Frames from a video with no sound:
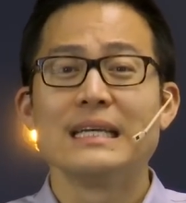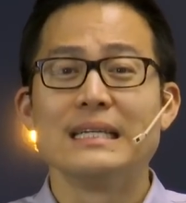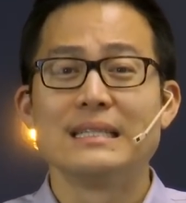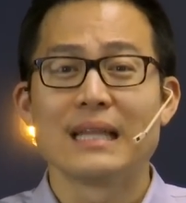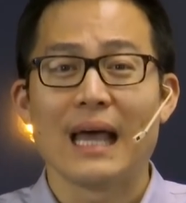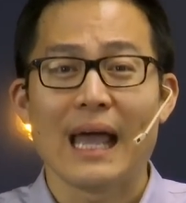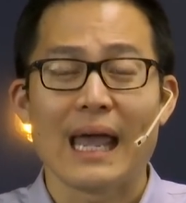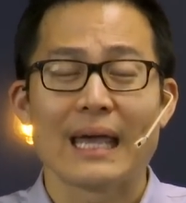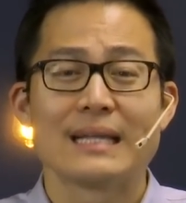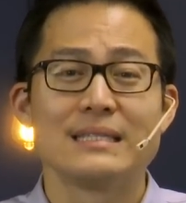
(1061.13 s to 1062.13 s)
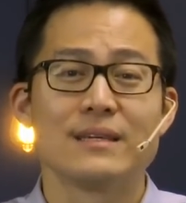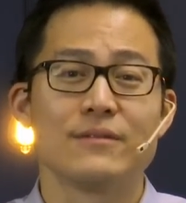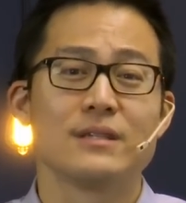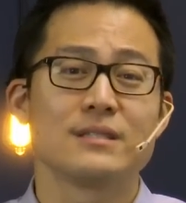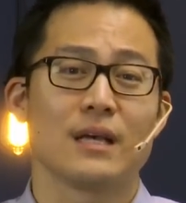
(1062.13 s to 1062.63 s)
into the hands
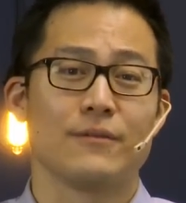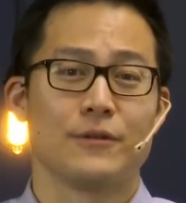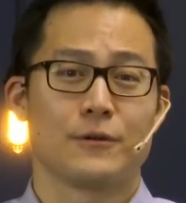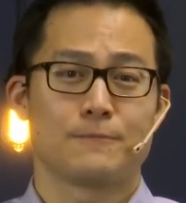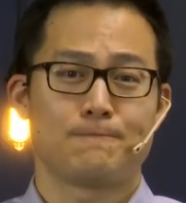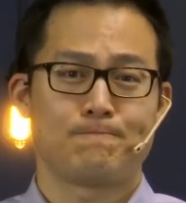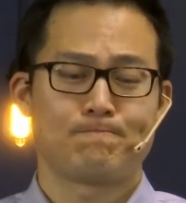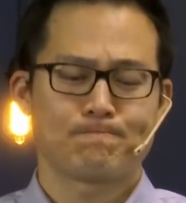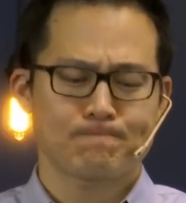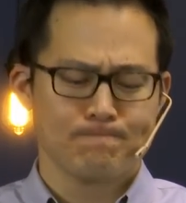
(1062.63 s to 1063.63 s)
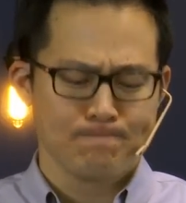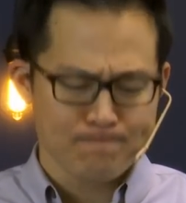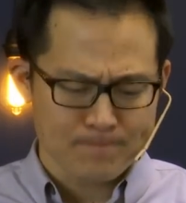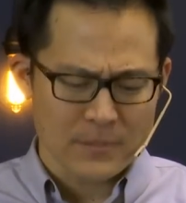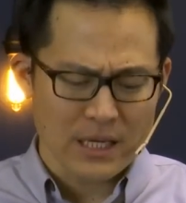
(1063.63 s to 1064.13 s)
of the Savior.
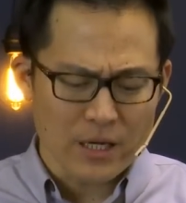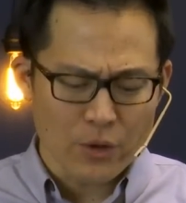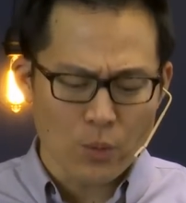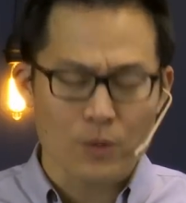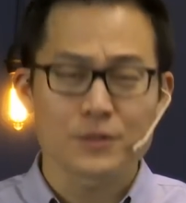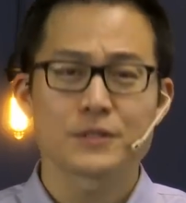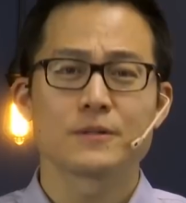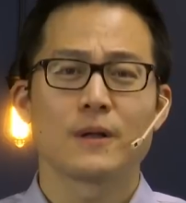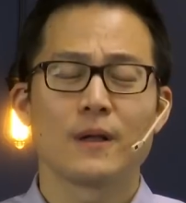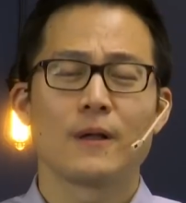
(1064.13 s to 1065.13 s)
In other words,